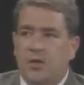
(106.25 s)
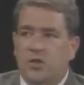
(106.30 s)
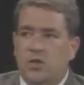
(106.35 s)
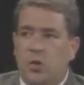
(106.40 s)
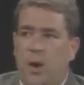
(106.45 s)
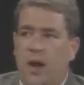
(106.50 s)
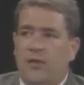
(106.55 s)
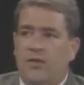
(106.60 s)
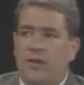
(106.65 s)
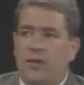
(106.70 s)

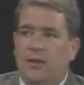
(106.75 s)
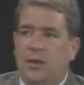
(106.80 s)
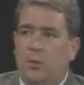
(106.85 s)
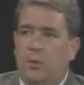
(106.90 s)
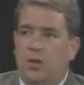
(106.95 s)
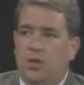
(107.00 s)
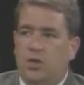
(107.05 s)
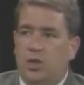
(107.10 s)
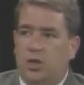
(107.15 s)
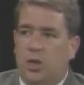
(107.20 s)
So I think
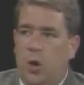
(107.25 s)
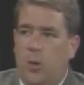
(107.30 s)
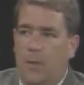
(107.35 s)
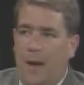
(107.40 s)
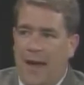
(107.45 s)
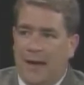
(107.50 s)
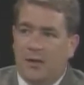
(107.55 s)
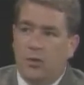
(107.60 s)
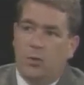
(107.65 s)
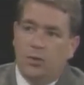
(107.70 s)
that we should go
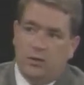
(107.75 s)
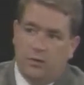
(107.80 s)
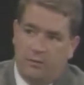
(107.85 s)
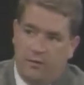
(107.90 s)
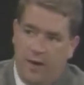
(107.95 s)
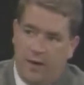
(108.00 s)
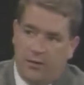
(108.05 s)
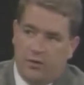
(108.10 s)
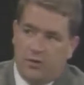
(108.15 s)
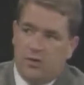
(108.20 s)
back to what the
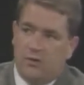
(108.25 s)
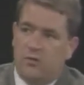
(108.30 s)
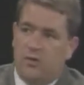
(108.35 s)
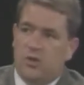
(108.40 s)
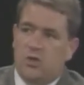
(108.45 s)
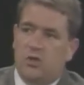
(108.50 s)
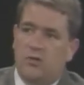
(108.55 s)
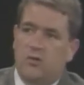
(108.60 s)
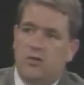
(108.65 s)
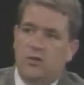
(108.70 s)
founders
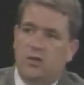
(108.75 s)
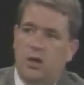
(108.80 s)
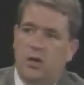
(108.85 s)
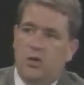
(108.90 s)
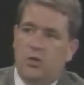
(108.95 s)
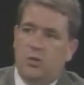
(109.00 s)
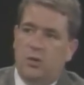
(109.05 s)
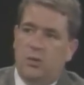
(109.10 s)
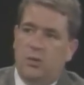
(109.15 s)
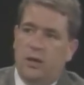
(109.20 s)
envisioned of this
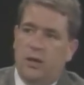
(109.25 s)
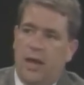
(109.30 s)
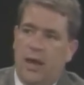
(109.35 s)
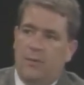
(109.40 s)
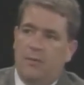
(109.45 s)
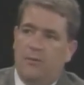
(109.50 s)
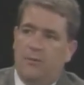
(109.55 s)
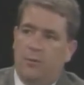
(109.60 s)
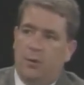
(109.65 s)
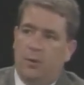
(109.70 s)
country when it
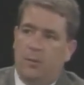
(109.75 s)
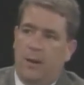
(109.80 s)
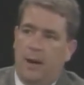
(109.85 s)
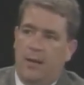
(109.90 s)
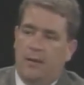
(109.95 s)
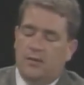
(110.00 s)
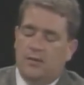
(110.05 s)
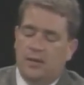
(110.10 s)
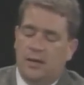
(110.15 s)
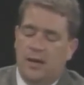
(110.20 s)
came to foreign
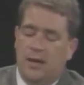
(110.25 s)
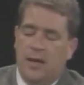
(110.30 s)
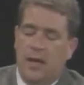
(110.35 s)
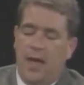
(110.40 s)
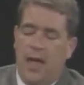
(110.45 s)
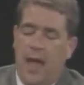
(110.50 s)
policy.